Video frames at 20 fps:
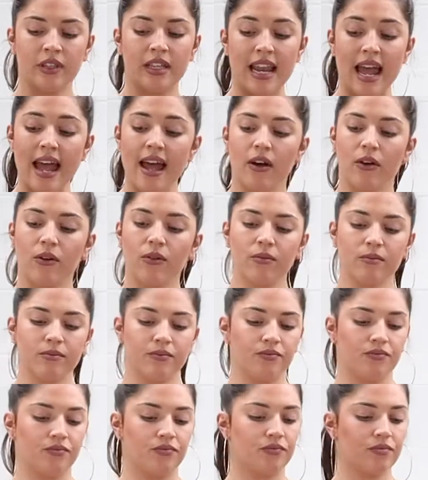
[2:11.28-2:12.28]
Now,
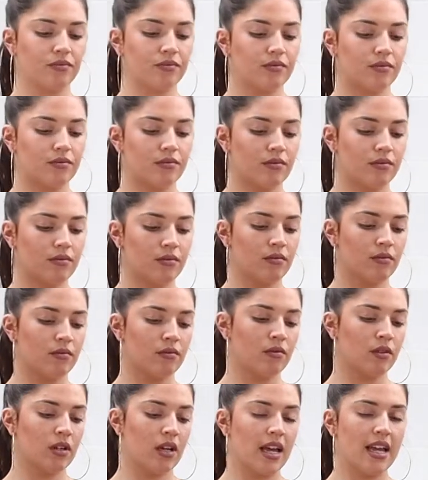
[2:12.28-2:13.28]

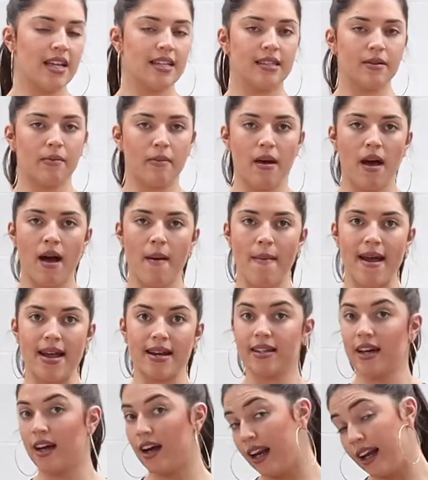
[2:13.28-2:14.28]
here's some I
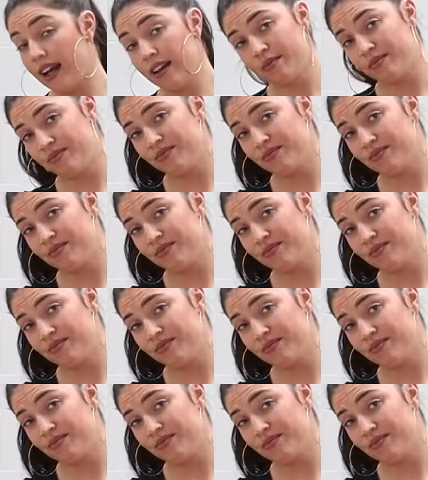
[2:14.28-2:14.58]
made earlier.